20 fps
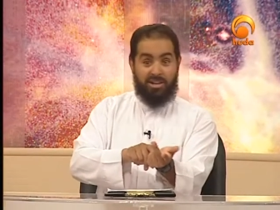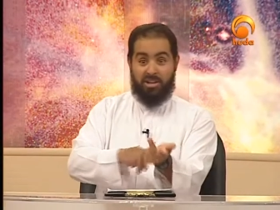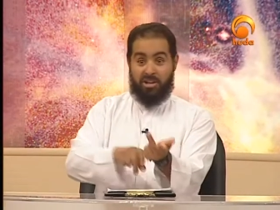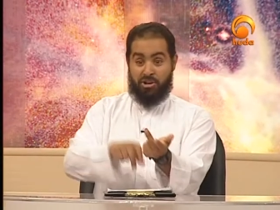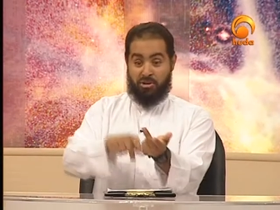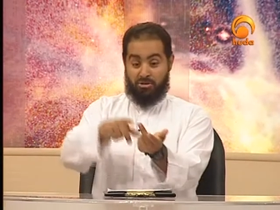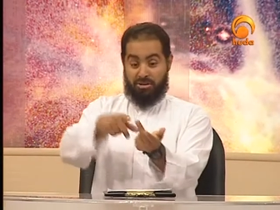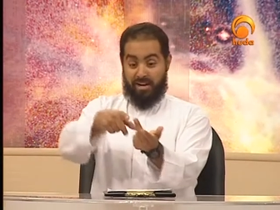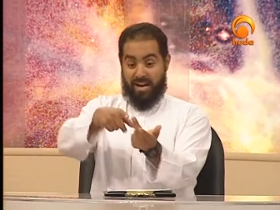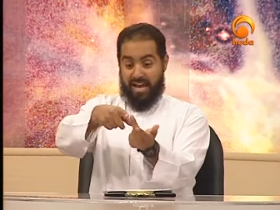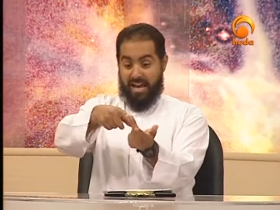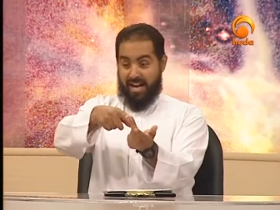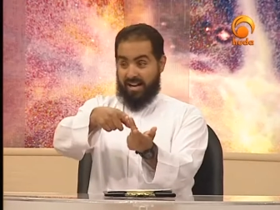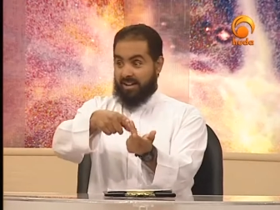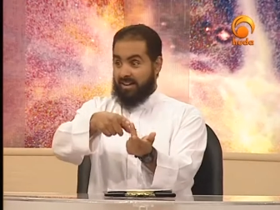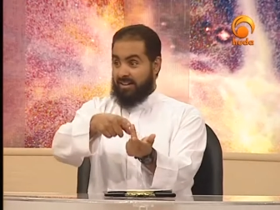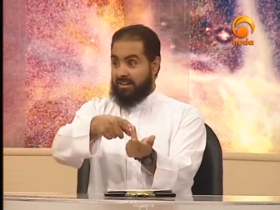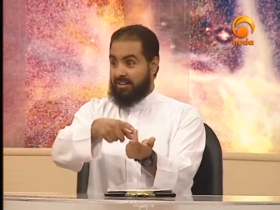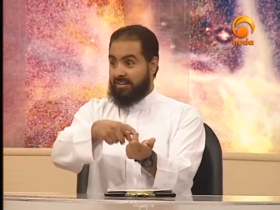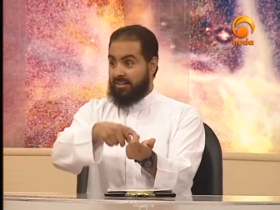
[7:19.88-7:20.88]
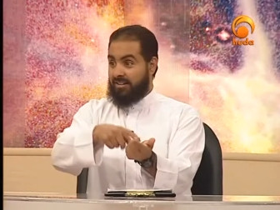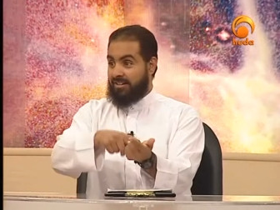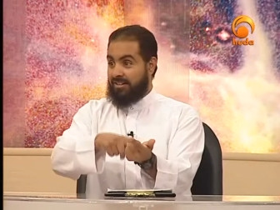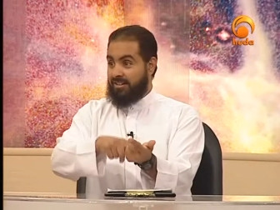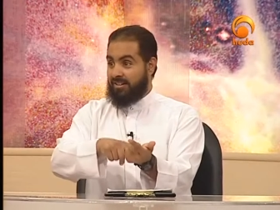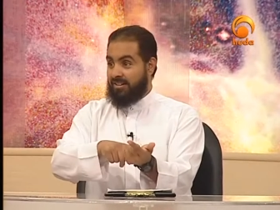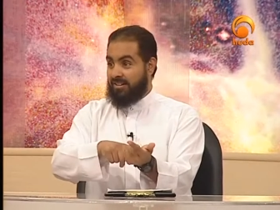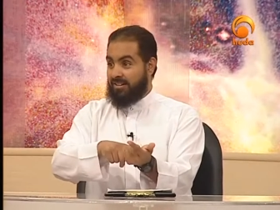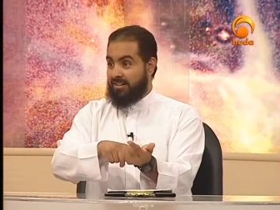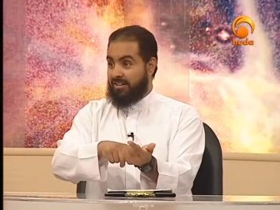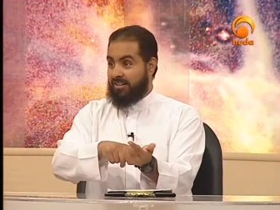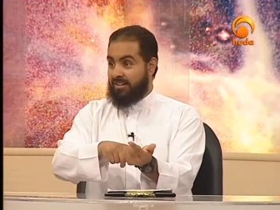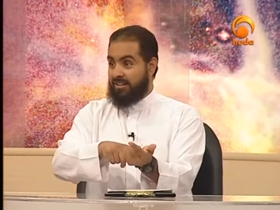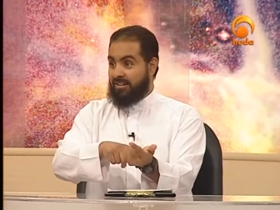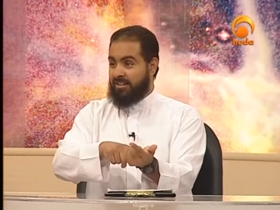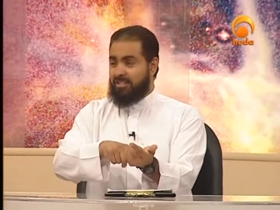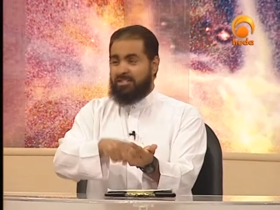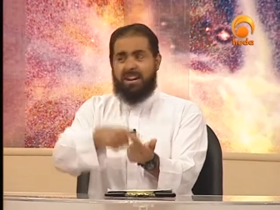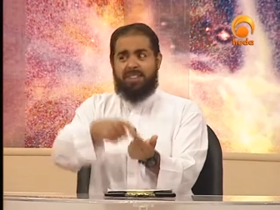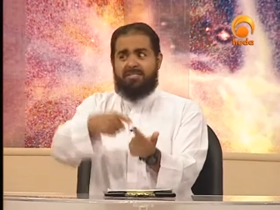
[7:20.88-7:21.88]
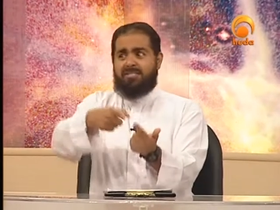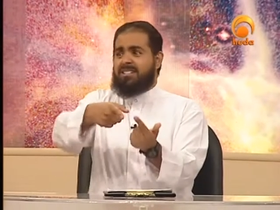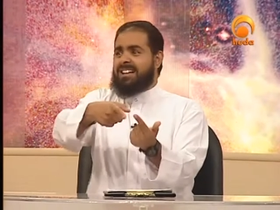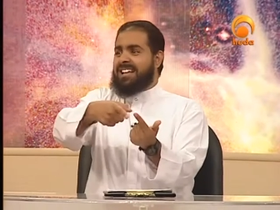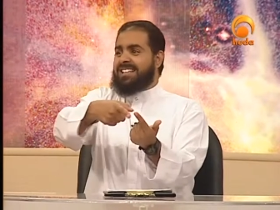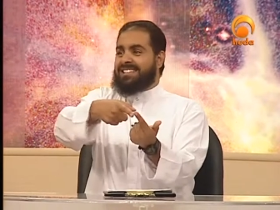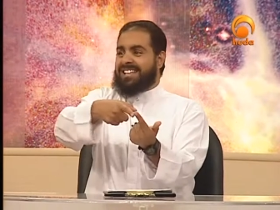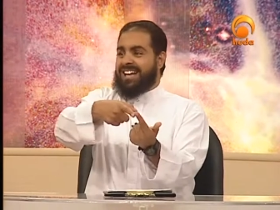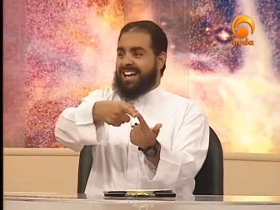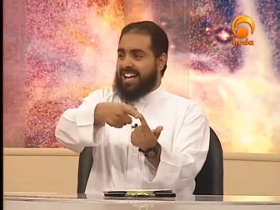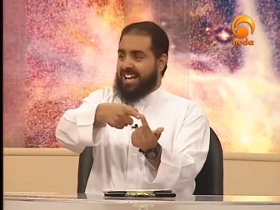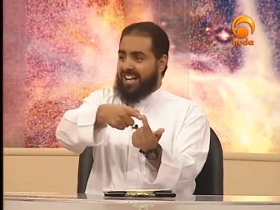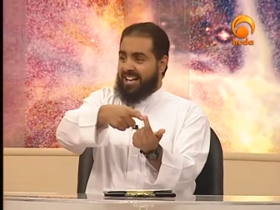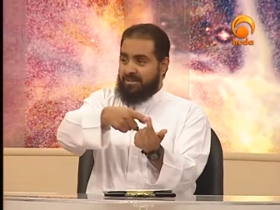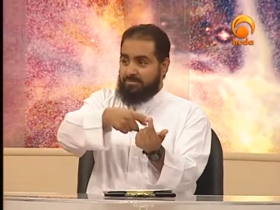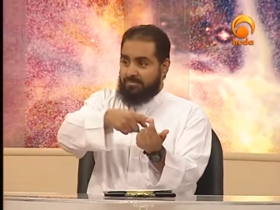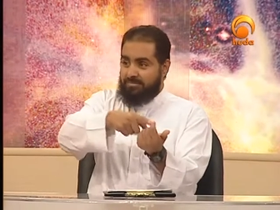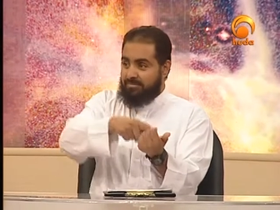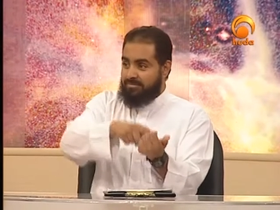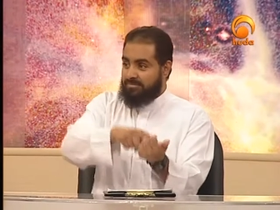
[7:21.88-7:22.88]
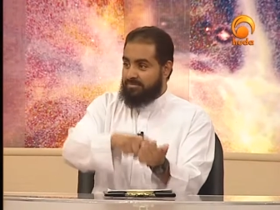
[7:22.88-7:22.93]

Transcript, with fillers: You lie. You're never on time.